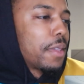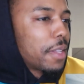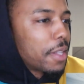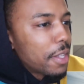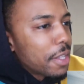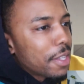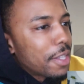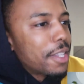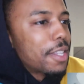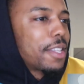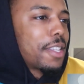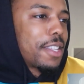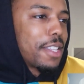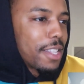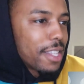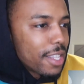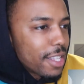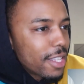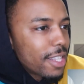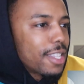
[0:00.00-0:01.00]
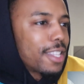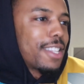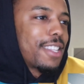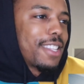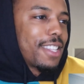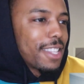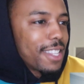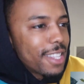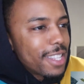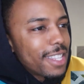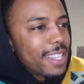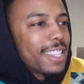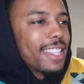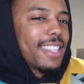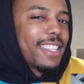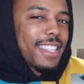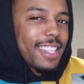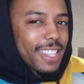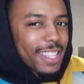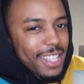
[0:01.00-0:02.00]
And she got a vibe,
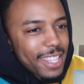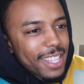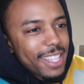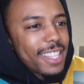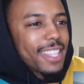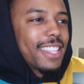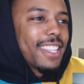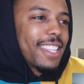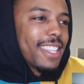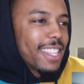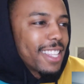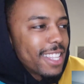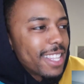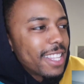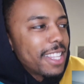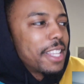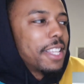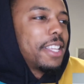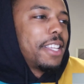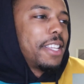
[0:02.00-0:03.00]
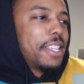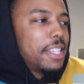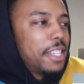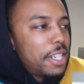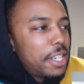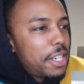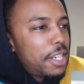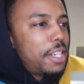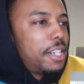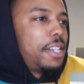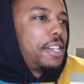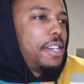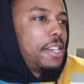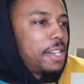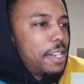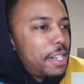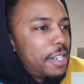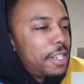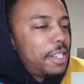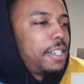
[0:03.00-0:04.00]
but she don't really mind. She
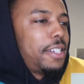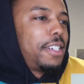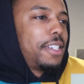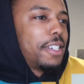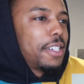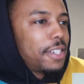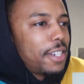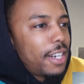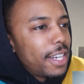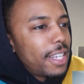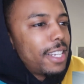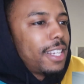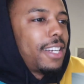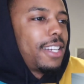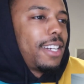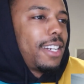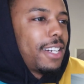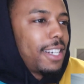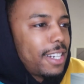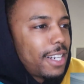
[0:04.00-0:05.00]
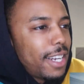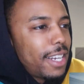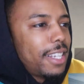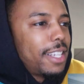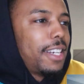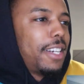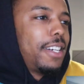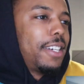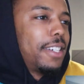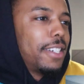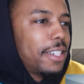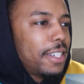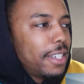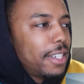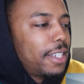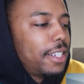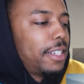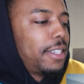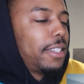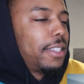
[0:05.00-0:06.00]
just want to ride on something
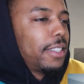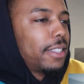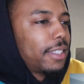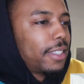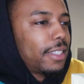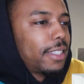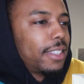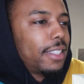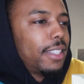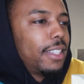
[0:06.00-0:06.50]
tonight.